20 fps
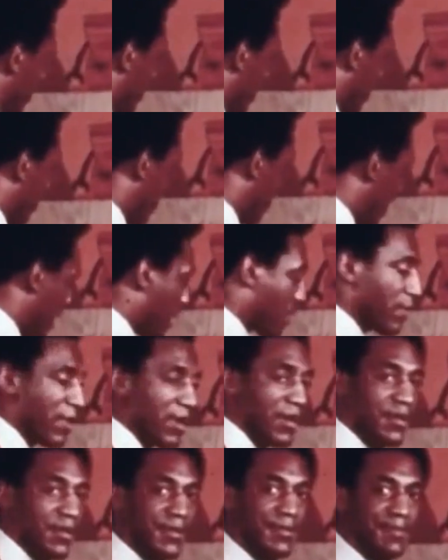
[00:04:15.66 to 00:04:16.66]
Jim
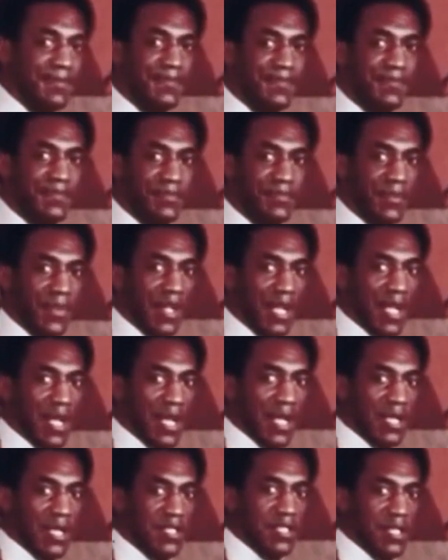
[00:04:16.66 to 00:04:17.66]
Beckworth.
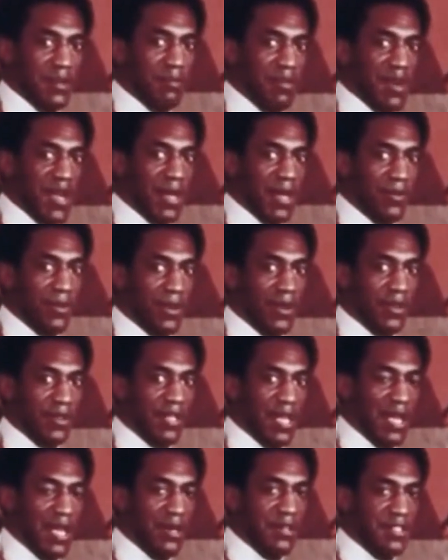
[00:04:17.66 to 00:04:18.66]
Jim
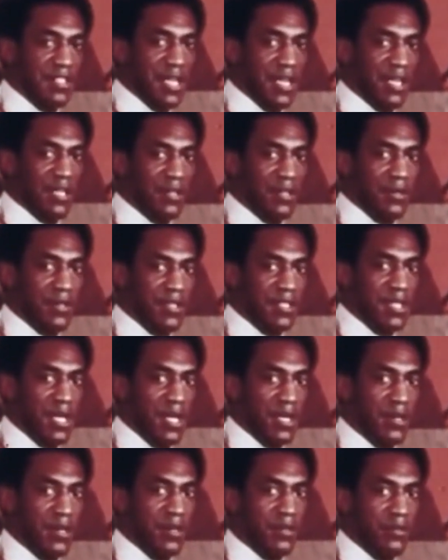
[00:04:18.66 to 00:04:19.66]
Beckworth, out of St. Louis,
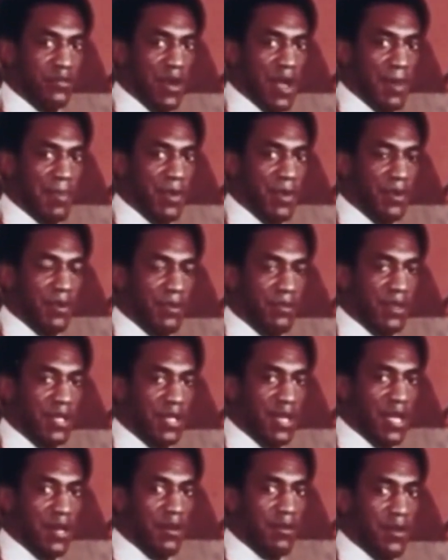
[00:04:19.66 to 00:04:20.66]
hunter, trapper,
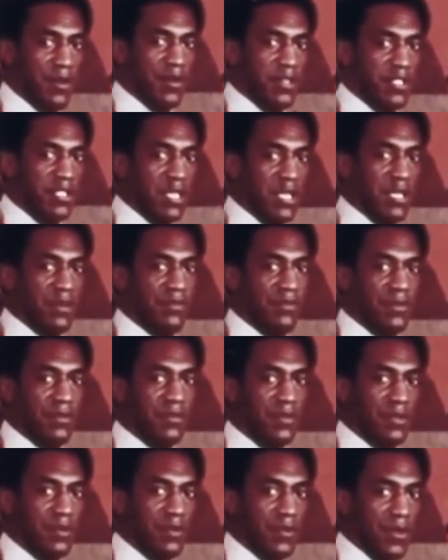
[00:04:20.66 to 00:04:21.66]
and honorary chief
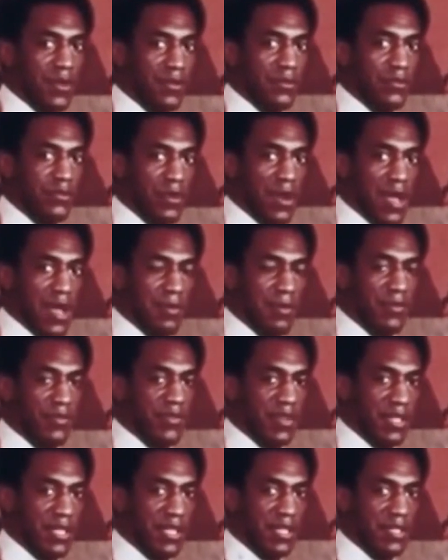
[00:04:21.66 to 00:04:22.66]
of the Crow tribe
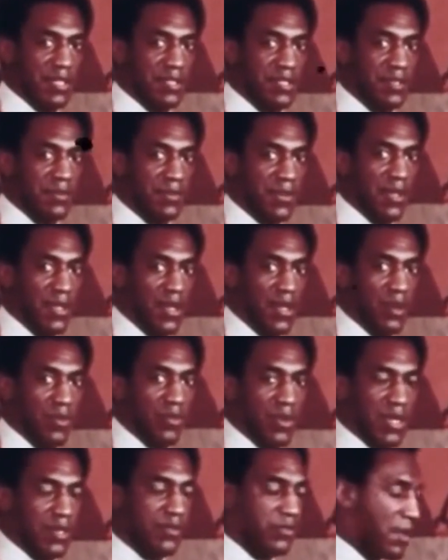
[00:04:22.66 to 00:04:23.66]
of Indians.
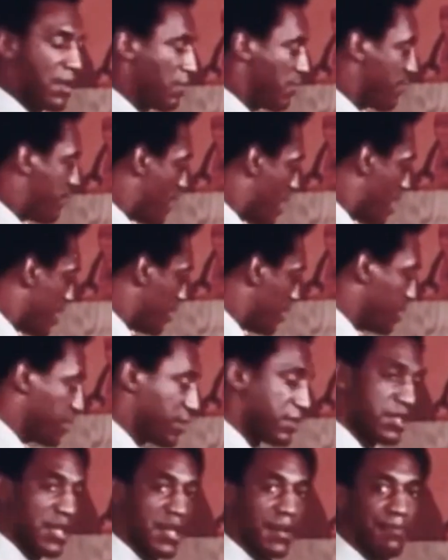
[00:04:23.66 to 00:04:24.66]
We had trouble finding
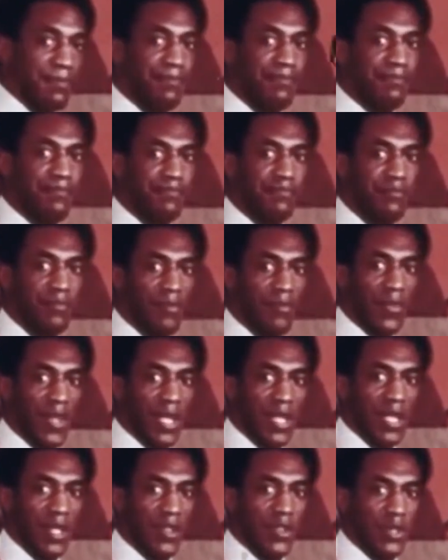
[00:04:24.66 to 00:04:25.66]
you, Jim.
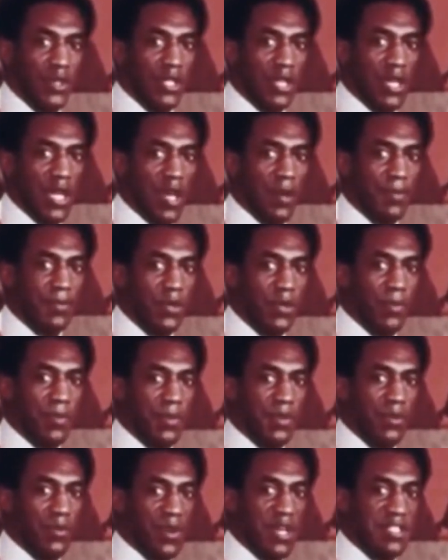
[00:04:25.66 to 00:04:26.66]
Though you helped
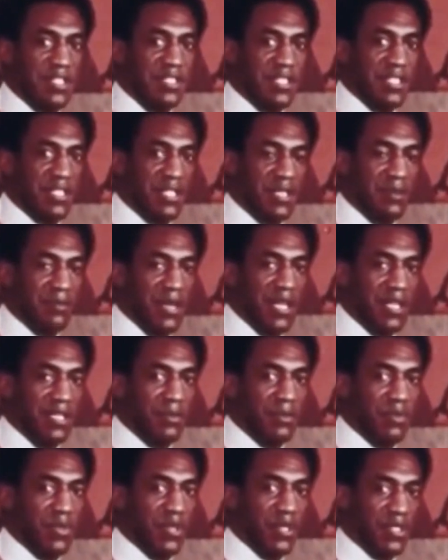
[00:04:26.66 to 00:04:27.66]
open the West, you didn't
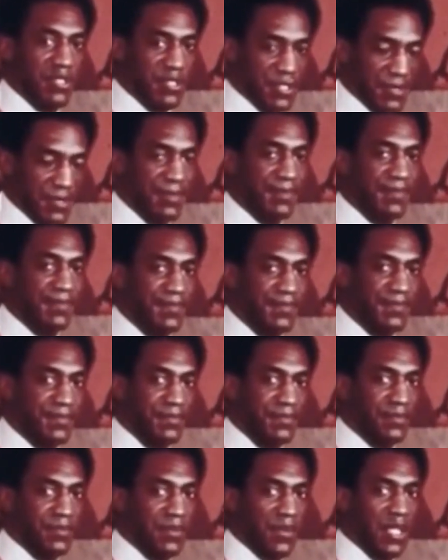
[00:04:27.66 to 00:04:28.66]
make the books.
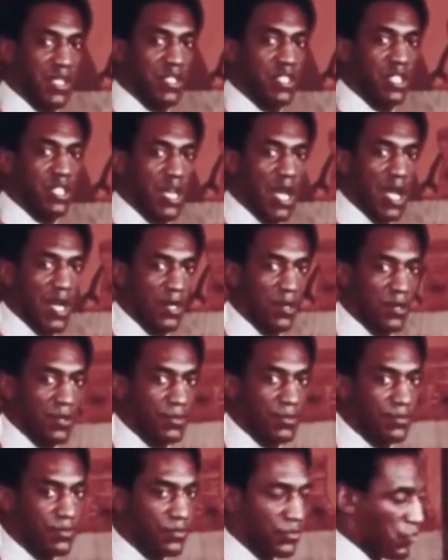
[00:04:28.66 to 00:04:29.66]
Chicago,
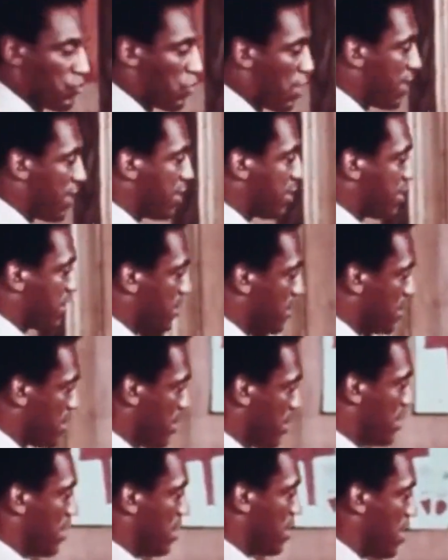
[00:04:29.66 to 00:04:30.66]
right
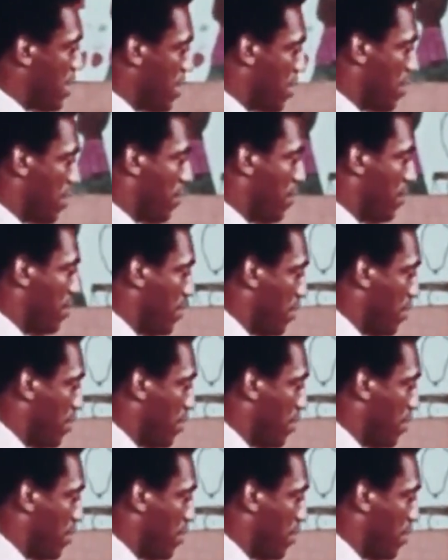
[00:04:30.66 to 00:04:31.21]
here,